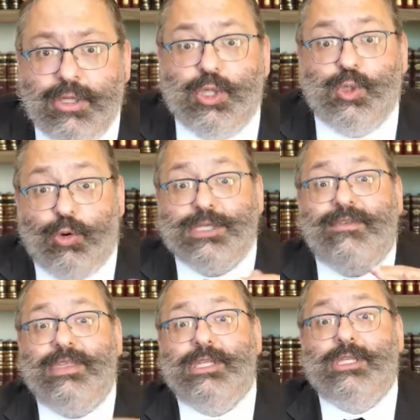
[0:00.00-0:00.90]
The source
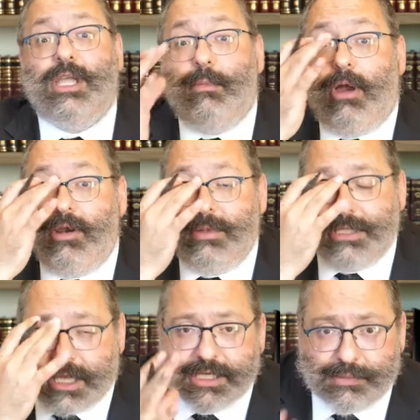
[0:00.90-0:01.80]
of this is a Gemara
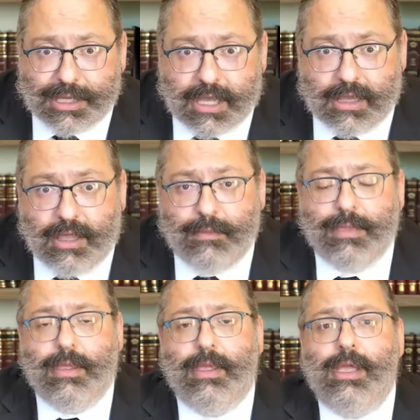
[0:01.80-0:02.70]
Maseches Megillah
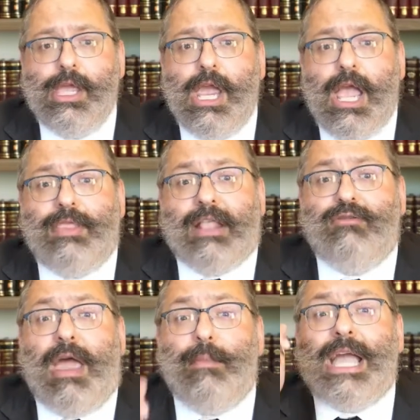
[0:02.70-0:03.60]

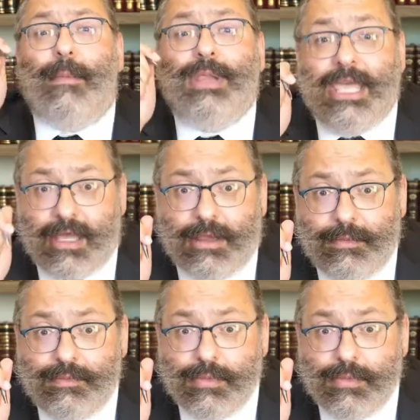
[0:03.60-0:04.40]
that Rebbe Gamliel,